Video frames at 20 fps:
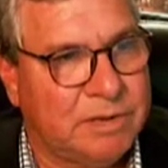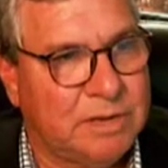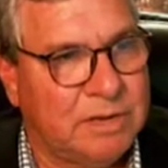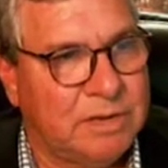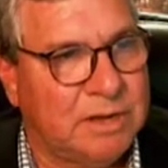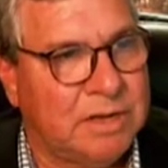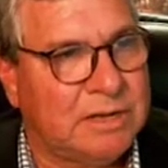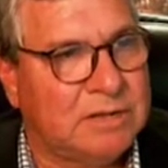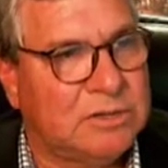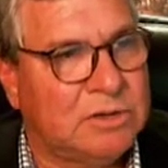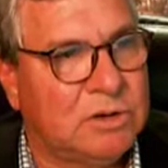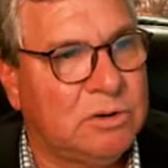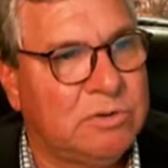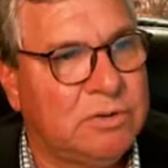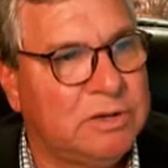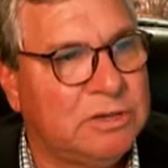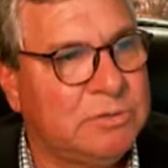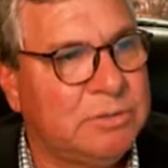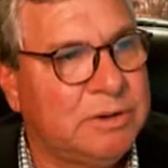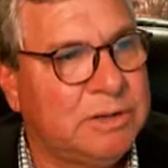And so
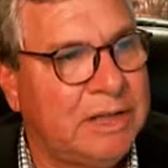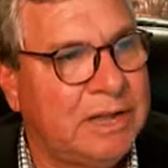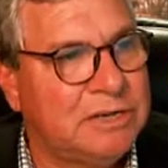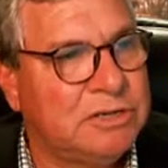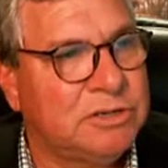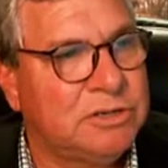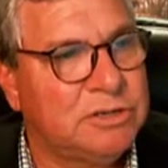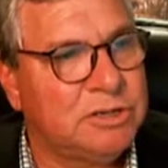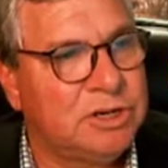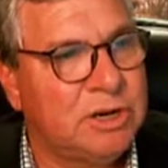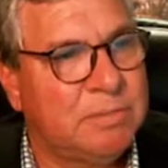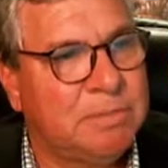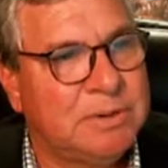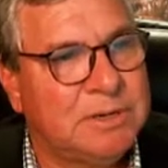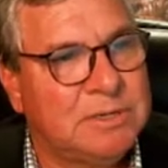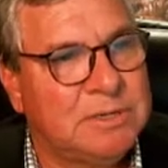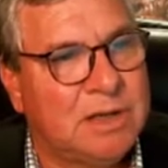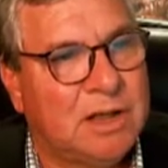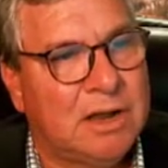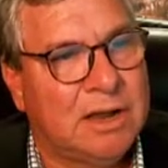this relationship
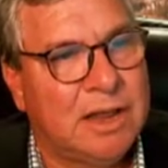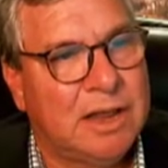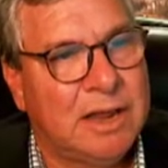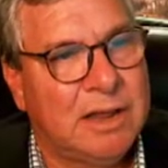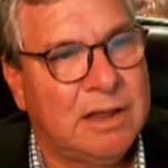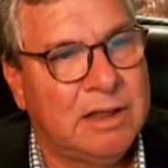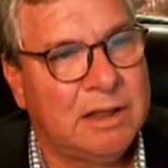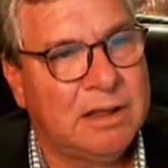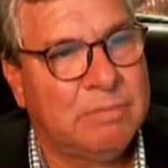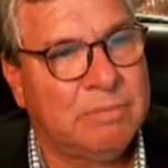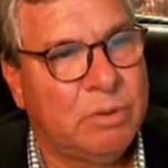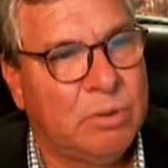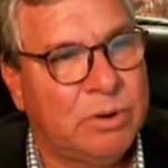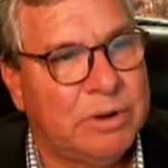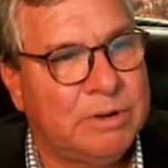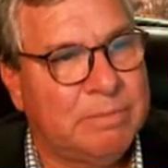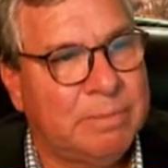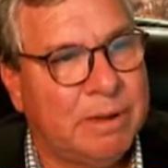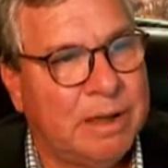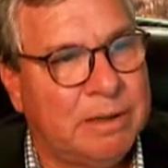is on a
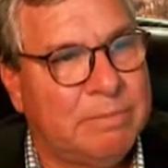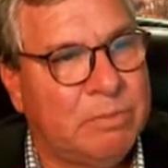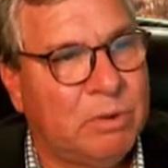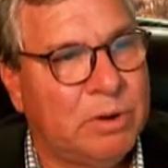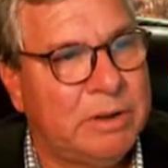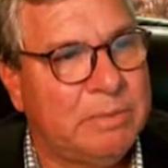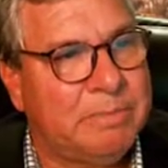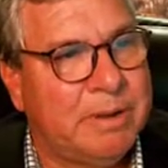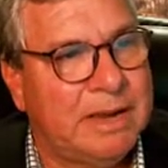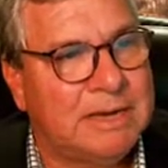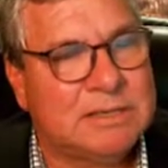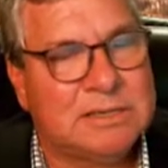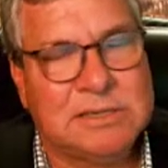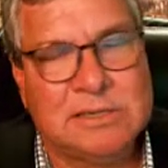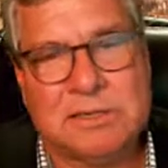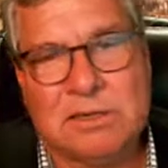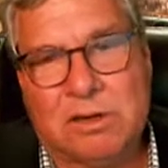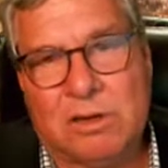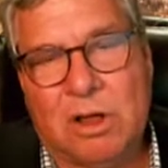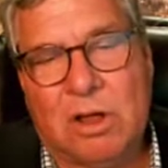point-by-point
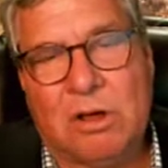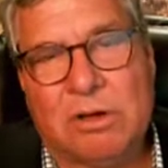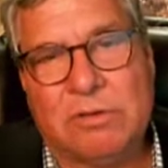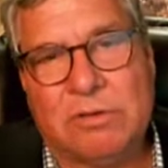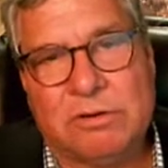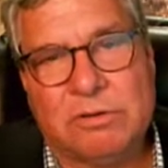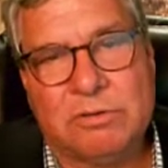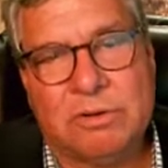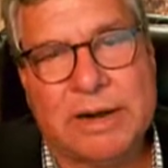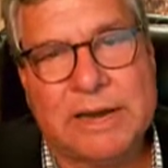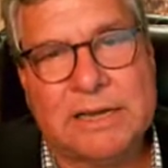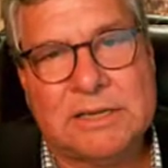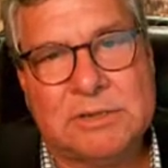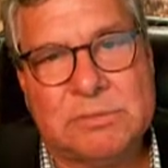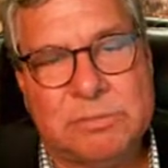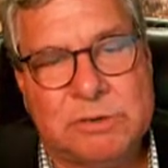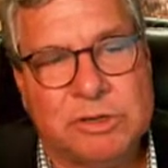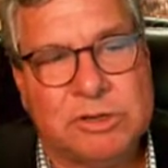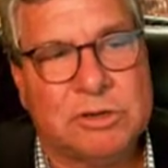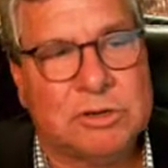basis along the
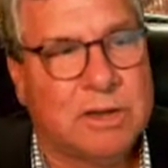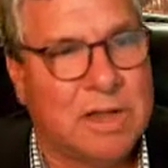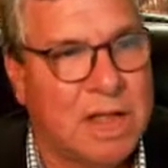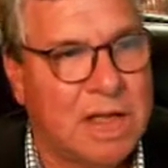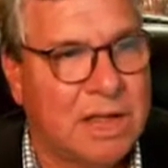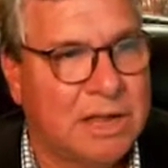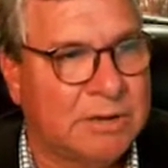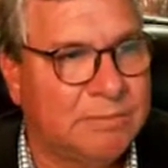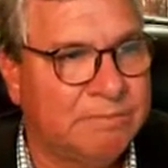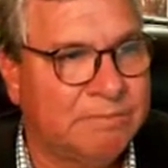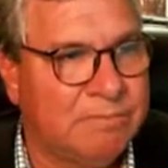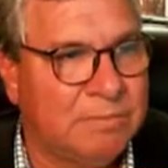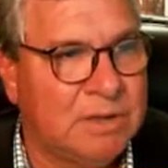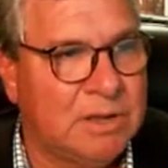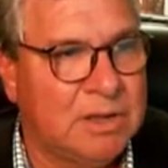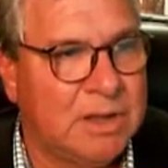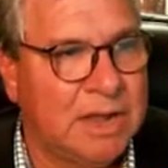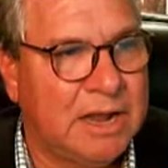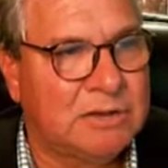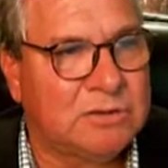transmission line.
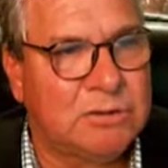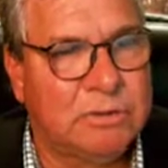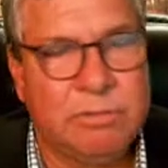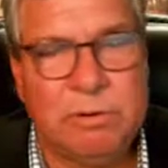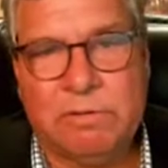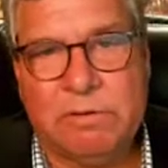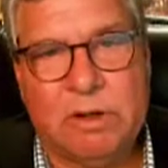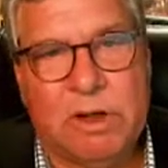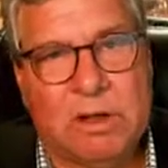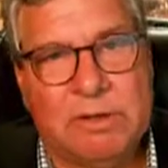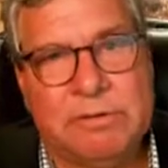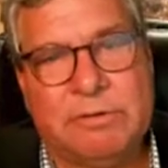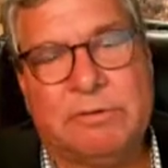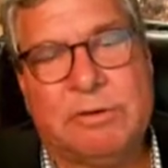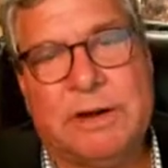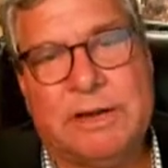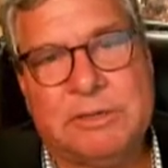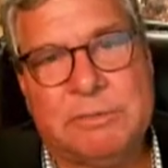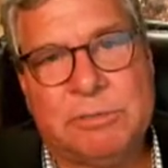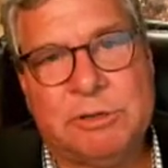As we move along the
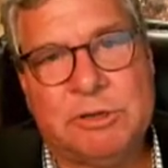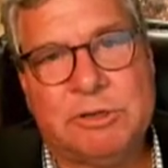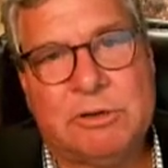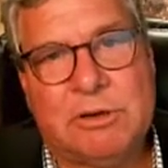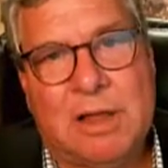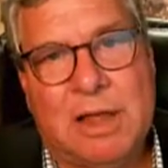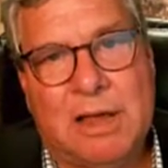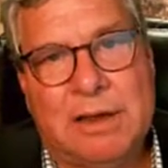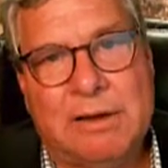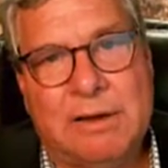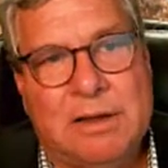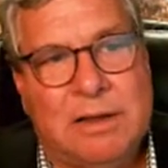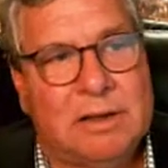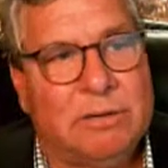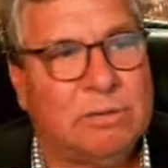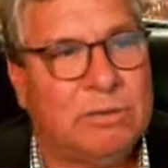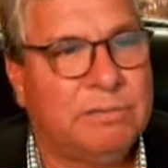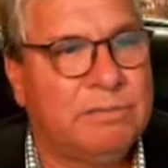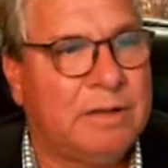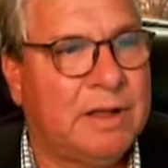transmission line,
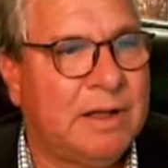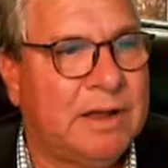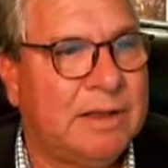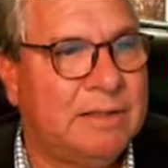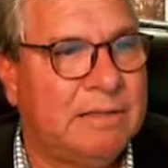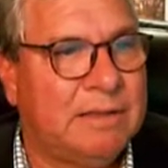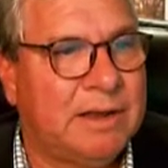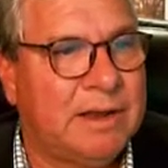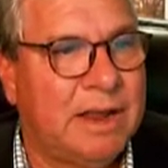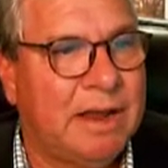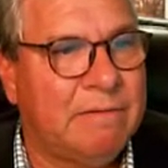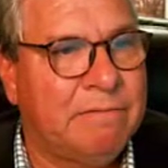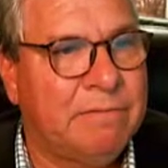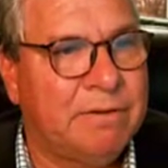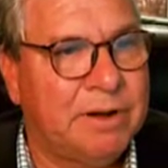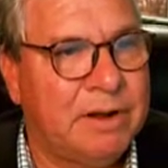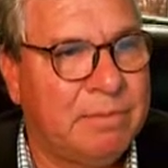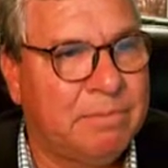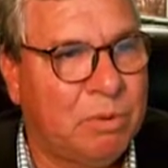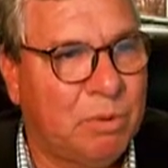we'll find that
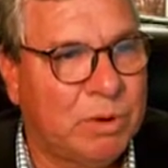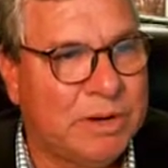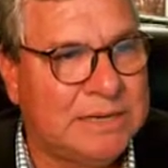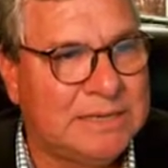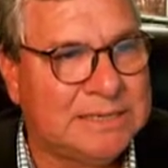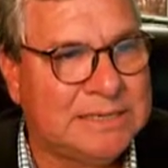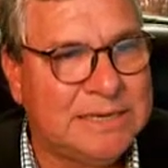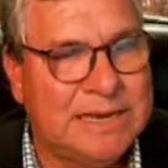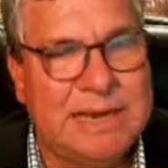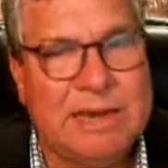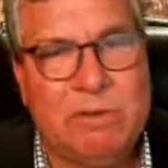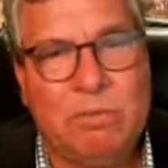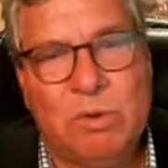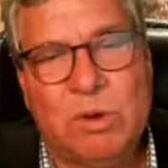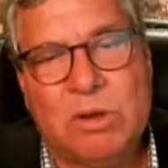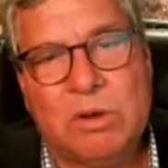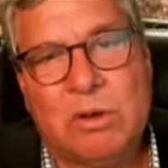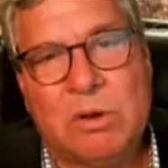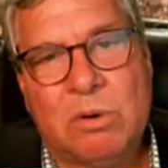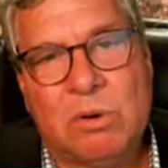every point z
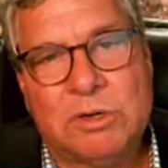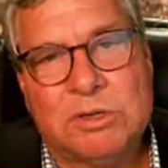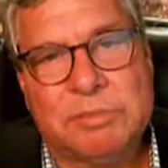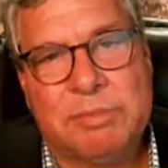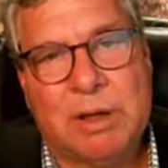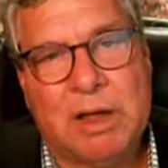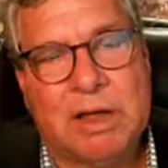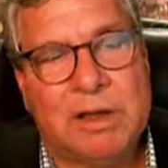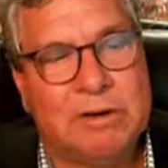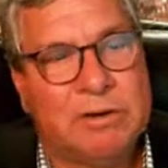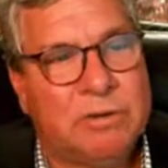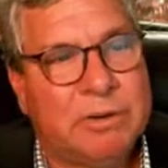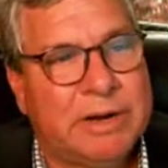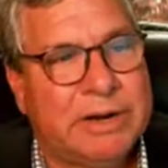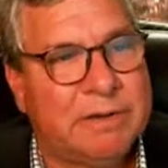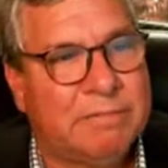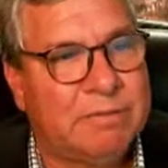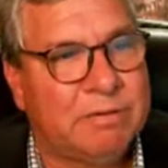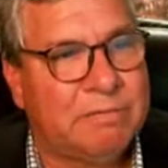will correspond to a different